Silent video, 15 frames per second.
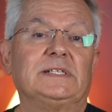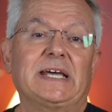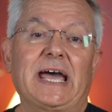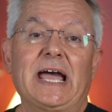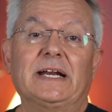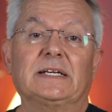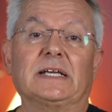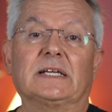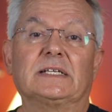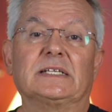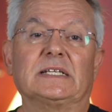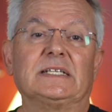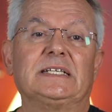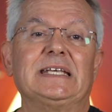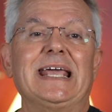tactics
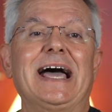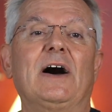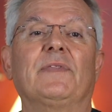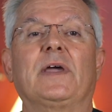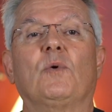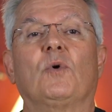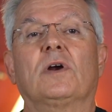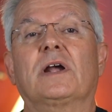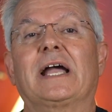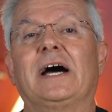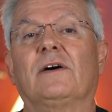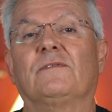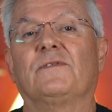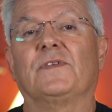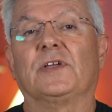and see how they work
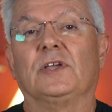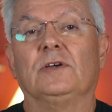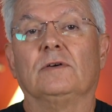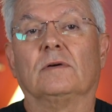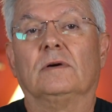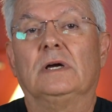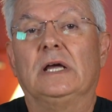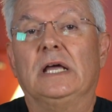out for you.